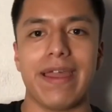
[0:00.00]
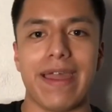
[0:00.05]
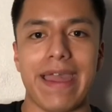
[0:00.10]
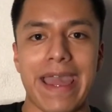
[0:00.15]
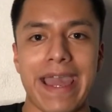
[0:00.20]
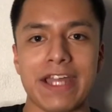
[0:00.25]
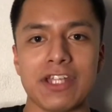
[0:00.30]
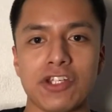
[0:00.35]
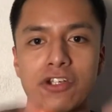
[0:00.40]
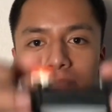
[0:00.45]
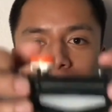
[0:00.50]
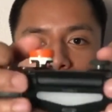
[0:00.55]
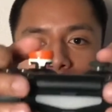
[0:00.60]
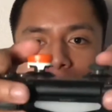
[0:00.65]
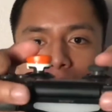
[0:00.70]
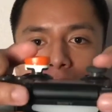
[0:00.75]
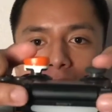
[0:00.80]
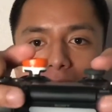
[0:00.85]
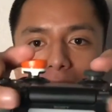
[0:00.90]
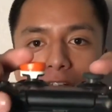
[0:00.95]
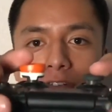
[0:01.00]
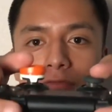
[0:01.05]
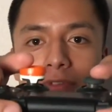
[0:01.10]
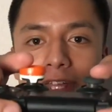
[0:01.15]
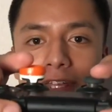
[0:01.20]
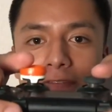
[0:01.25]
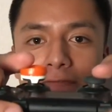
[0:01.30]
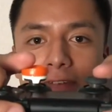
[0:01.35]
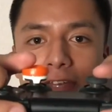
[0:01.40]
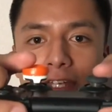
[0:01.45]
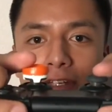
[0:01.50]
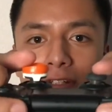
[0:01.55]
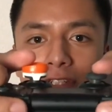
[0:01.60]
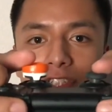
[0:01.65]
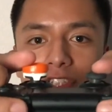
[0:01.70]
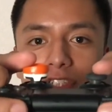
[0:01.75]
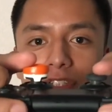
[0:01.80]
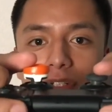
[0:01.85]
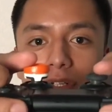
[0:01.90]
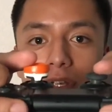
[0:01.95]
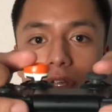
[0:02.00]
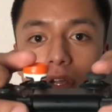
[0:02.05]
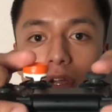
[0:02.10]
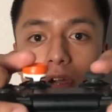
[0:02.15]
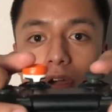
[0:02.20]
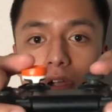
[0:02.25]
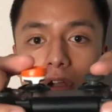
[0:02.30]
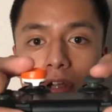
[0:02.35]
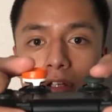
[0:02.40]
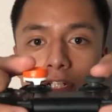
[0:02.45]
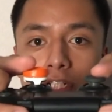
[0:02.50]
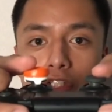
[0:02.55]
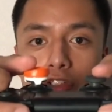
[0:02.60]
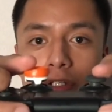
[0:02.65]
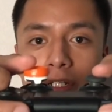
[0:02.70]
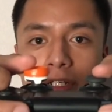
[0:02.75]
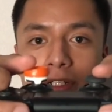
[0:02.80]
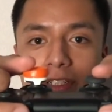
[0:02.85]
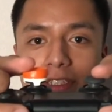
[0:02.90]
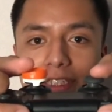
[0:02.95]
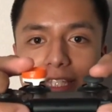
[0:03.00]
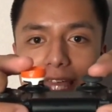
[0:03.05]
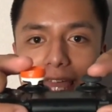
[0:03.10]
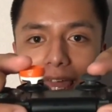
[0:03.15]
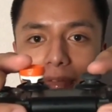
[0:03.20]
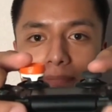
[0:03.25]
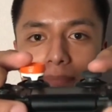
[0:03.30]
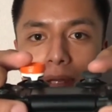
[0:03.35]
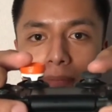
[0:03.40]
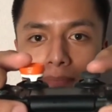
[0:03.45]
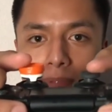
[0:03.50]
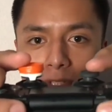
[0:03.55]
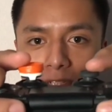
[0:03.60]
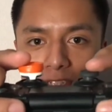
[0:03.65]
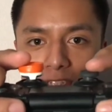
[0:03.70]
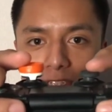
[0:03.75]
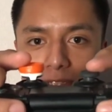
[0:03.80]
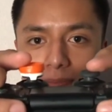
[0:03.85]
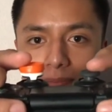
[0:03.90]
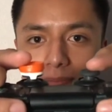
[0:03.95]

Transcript: and your middle and ring fingers are on the triggers and bumpers.